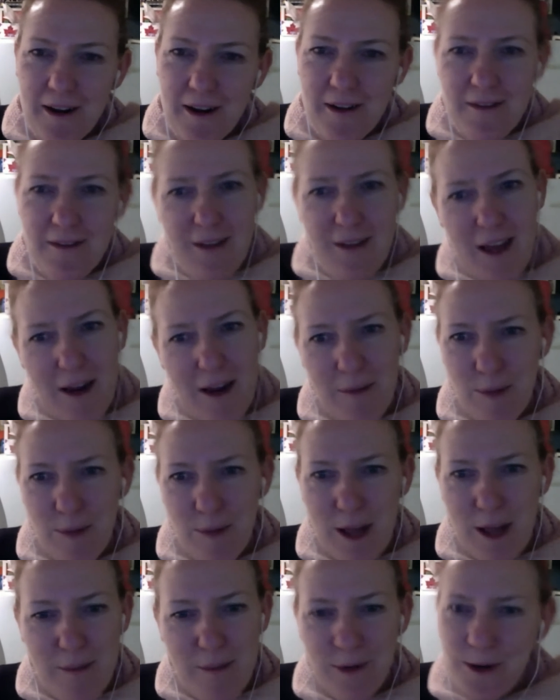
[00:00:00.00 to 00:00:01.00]
like
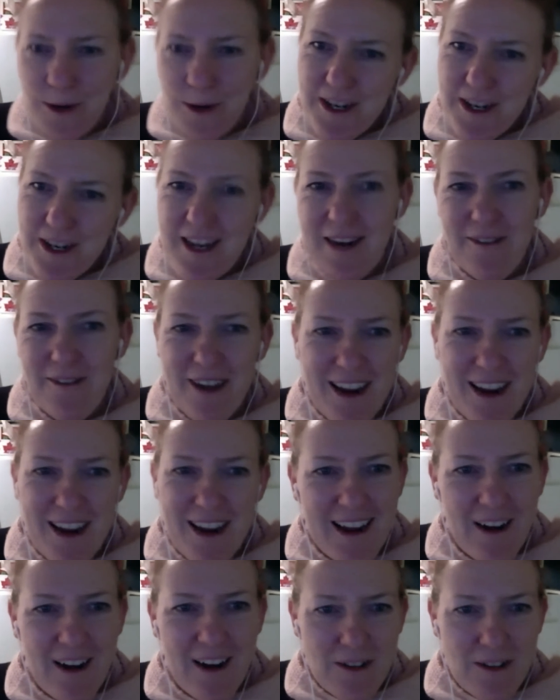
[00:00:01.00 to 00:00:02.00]
plant protein, right?
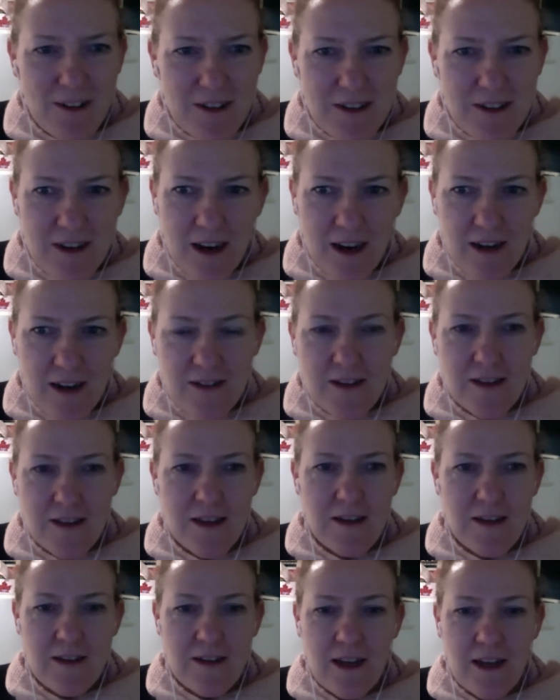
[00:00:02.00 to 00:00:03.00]
And all these kinds of
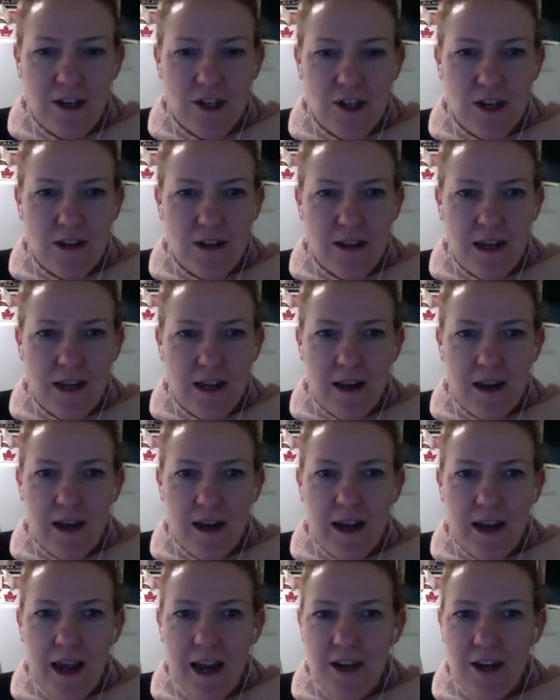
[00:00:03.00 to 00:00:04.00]
things, like
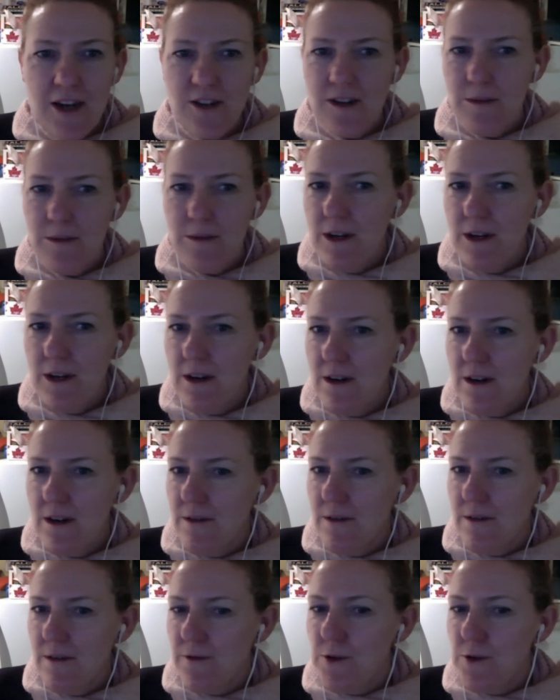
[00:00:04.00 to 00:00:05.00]
engage some of
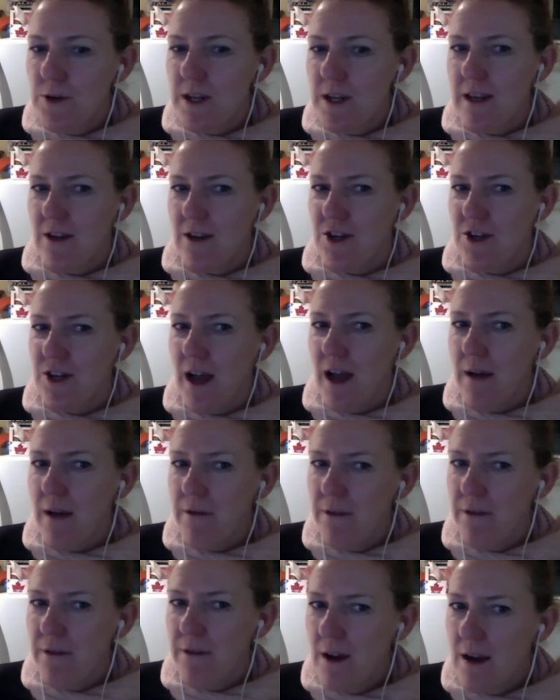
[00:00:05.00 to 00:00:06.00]
your foodie chef
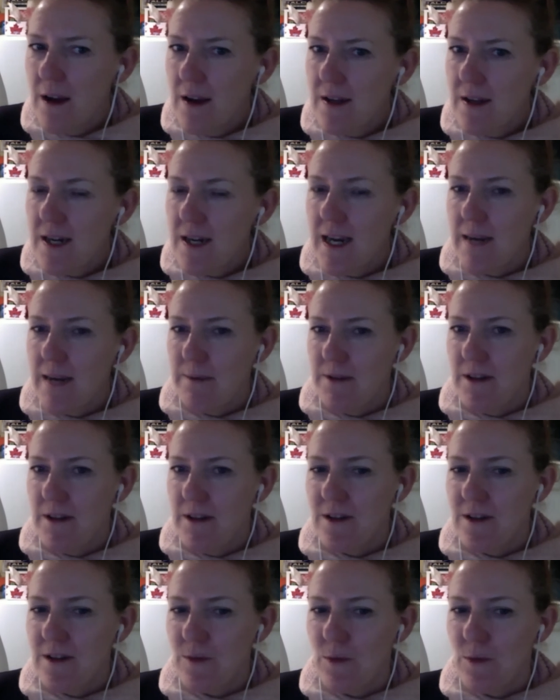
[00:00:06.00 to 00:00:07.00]
types in
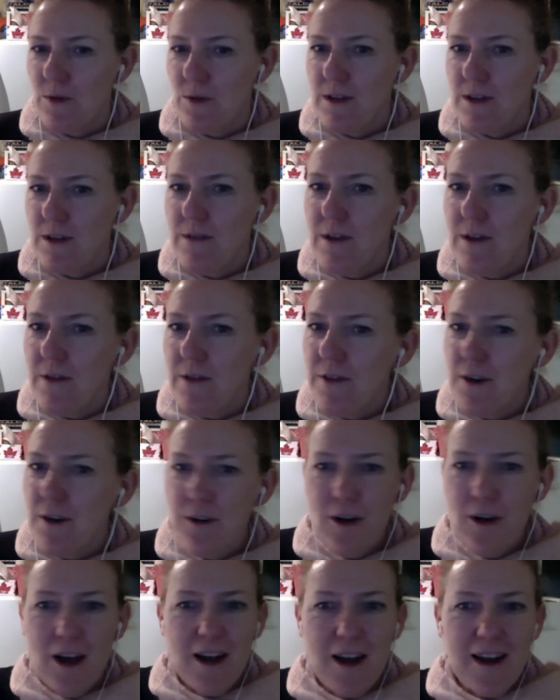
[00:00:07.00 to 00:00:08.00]
this world. Even if you're
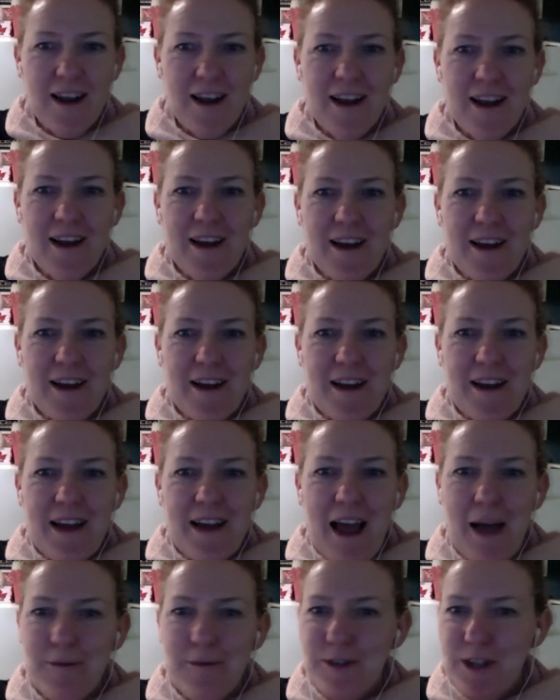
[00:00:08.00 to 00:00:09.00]
not
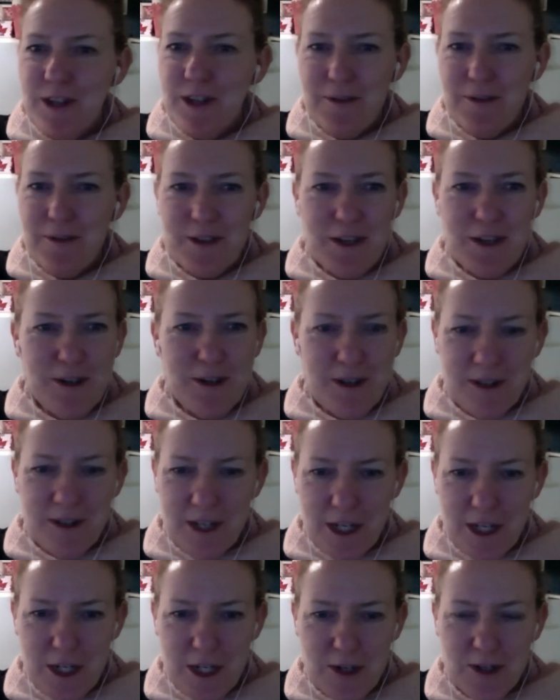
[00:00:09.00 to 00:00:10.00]
have chefs in your
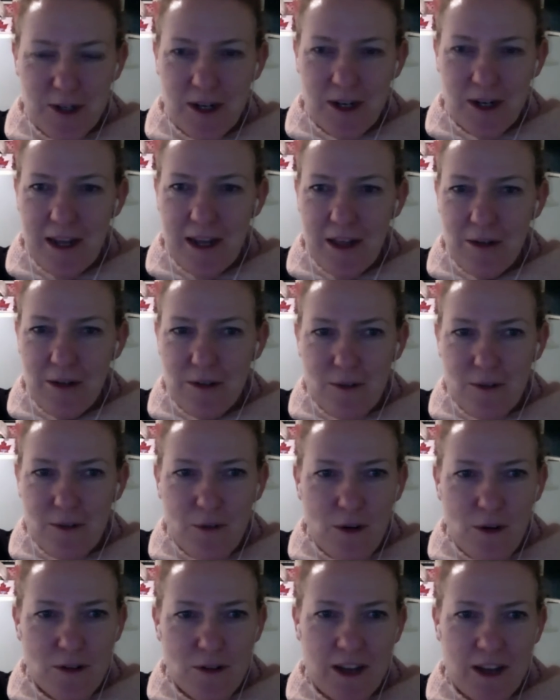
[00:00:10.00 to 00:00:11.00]
institution, like those
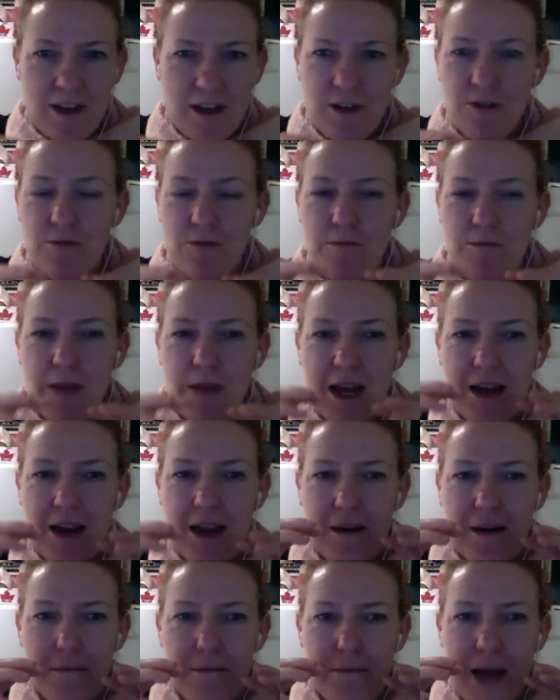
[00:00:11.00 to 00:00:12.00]
folks can make
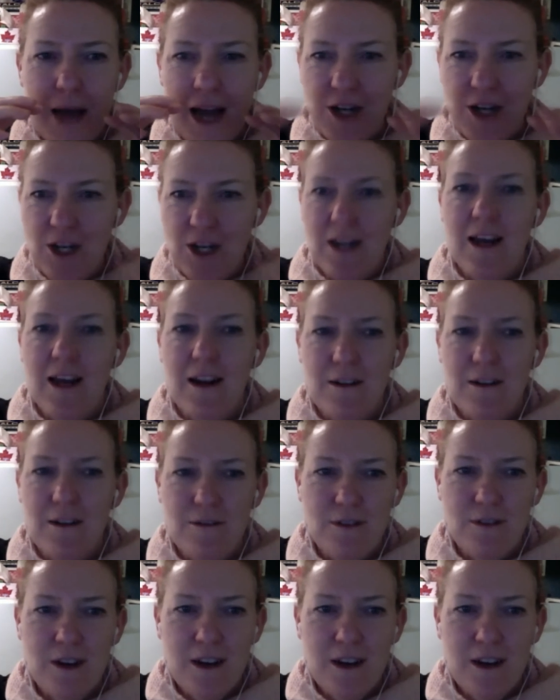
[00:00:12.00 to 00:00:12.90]
a magic out of